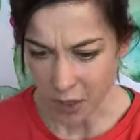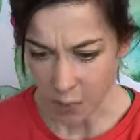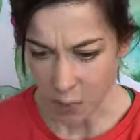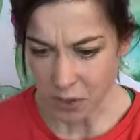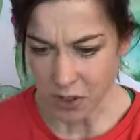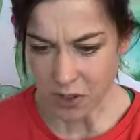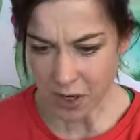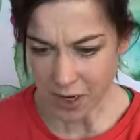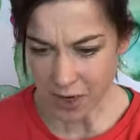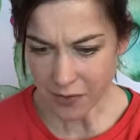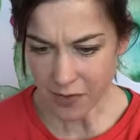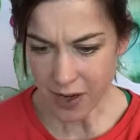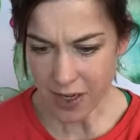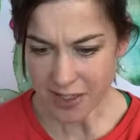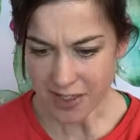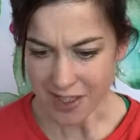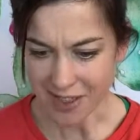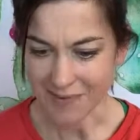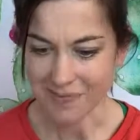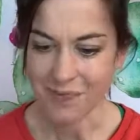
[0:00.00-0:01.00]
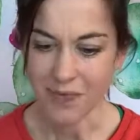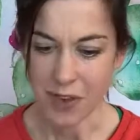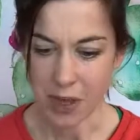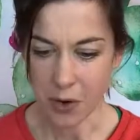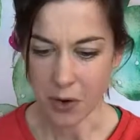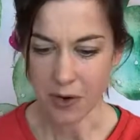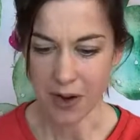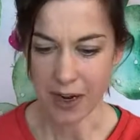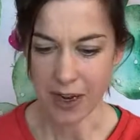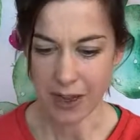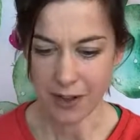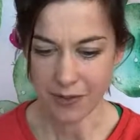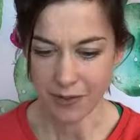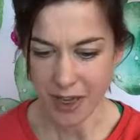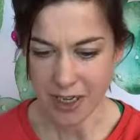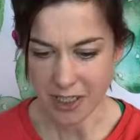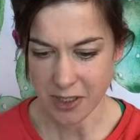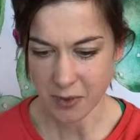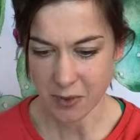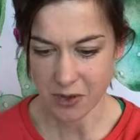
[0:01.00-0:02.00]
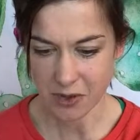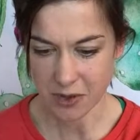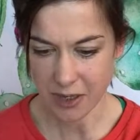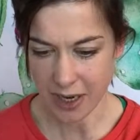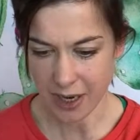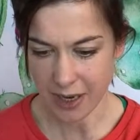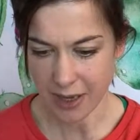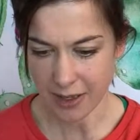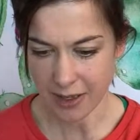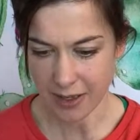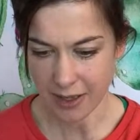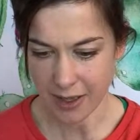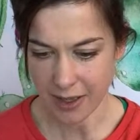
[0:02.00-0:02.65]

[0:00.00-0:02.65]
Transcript: We're trying to find you. All right, I'll find you on,